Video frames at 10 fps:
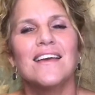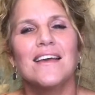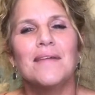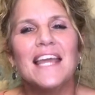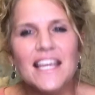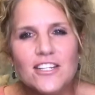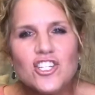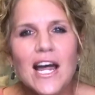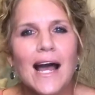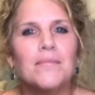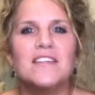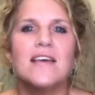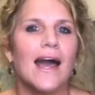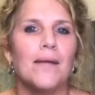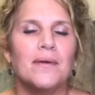But each time this
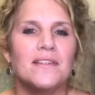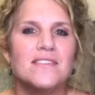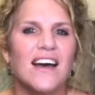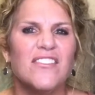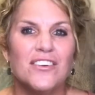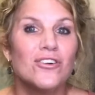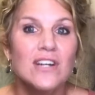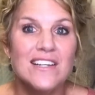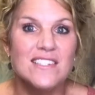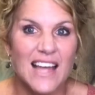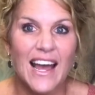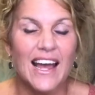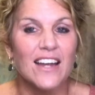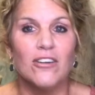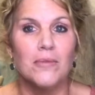happens, I feel
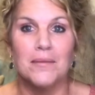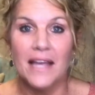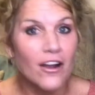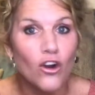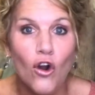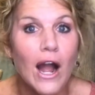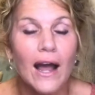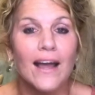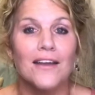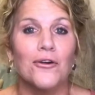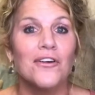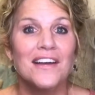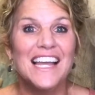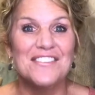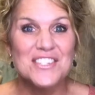sad, or maybe I cry, or
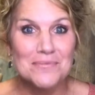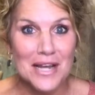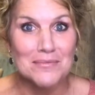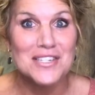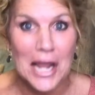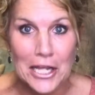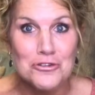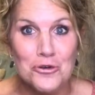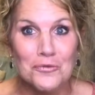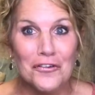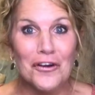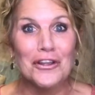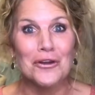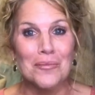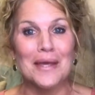even sometimes tantrum for a
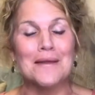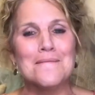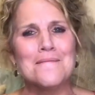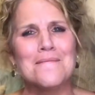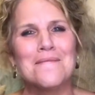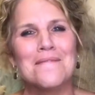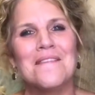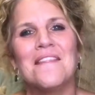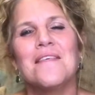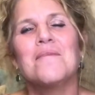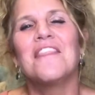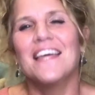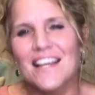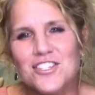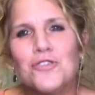little bit. But
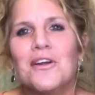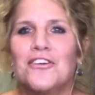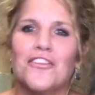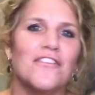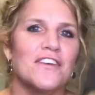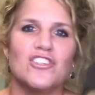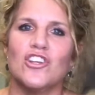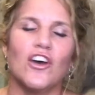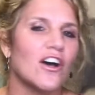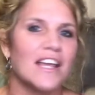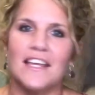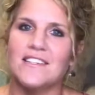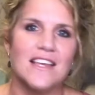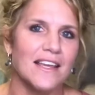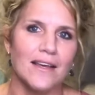then I surrender the vision
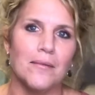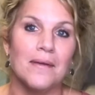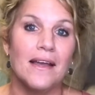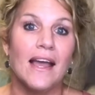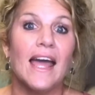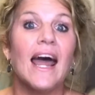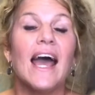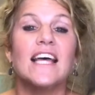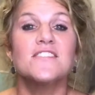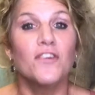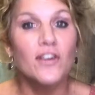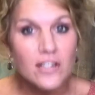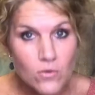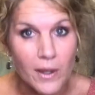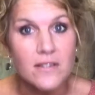again to Him, and I ask for
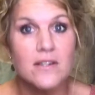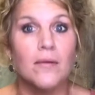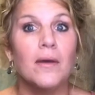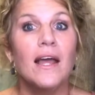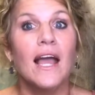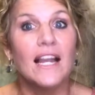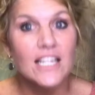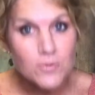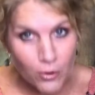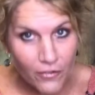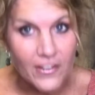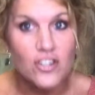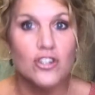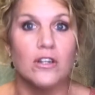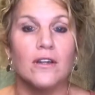His wisdom and His
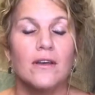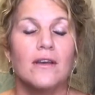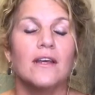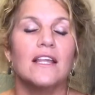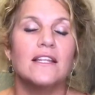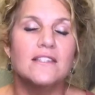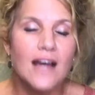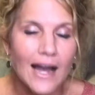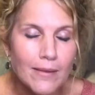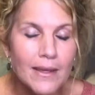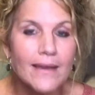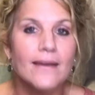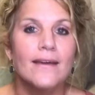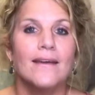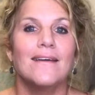provision in the
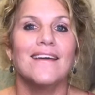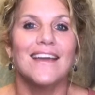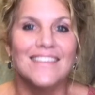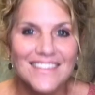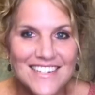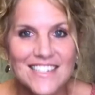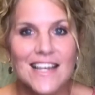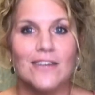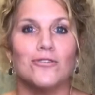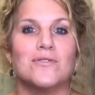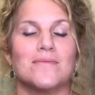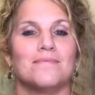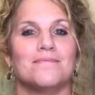timing and the details.